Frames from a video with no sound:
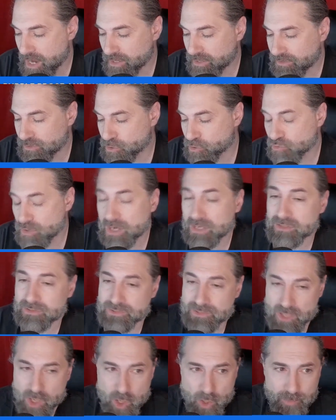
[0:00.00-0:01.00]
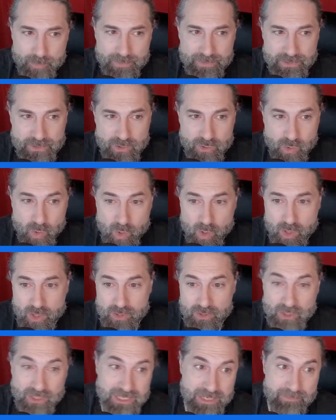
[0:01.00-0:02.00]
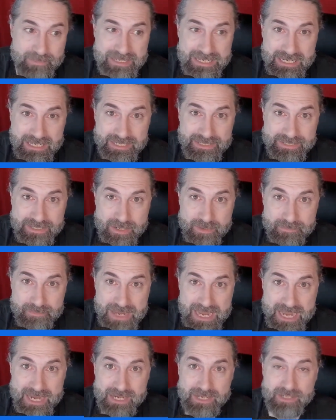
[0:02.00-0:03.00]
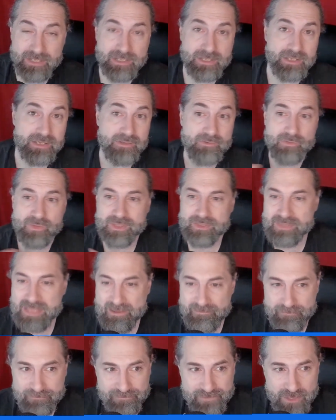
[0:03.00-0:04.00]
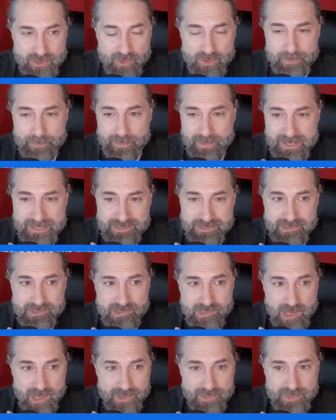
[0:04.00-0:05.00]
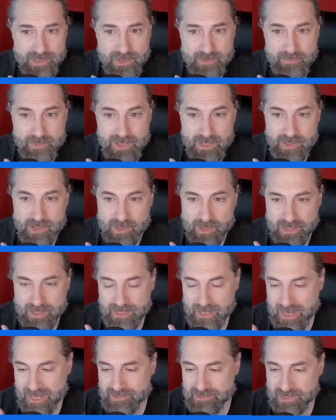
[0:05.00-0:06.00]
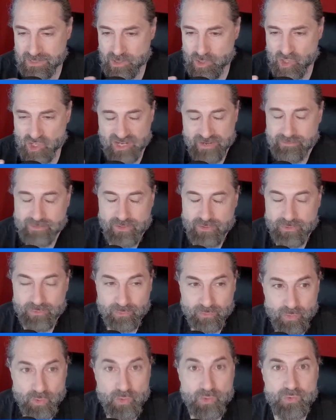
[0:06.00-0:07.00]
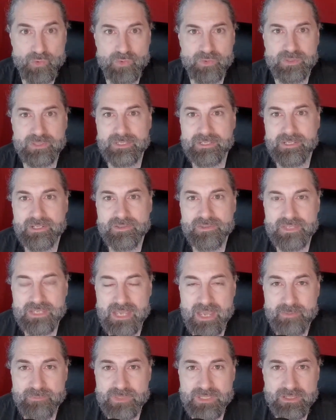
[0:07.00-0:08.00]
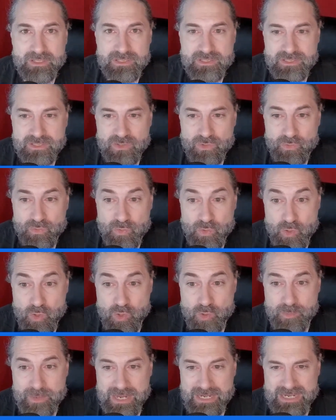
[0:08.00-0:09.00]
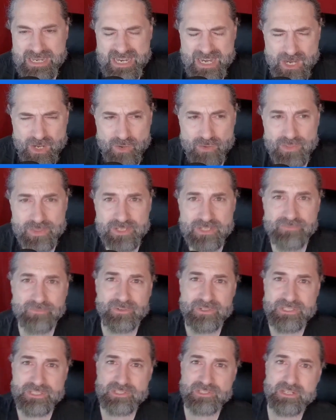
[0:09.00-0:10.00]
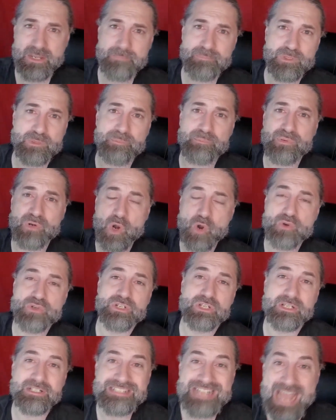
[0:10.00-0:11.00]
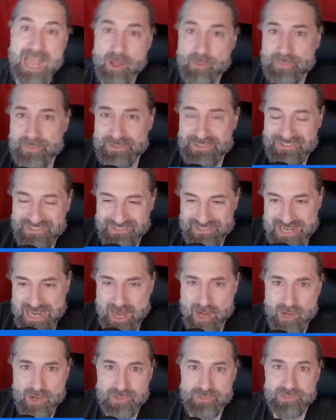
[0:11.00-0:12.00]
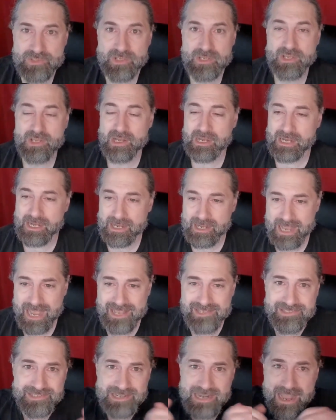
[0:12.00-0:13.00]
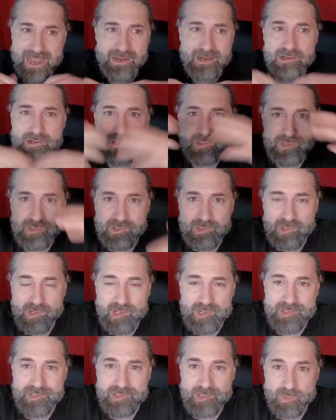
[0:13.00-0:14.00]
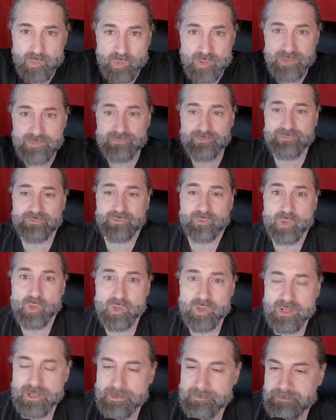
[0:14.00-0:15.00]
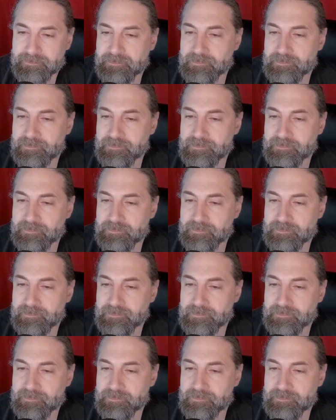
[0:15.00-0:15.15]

struggles to open the door, looking behind their back. They feel the presence on them as they shiver through the emptiness of the room and hear the footsteps approaching down the stairs as it echoes across the wooden floor.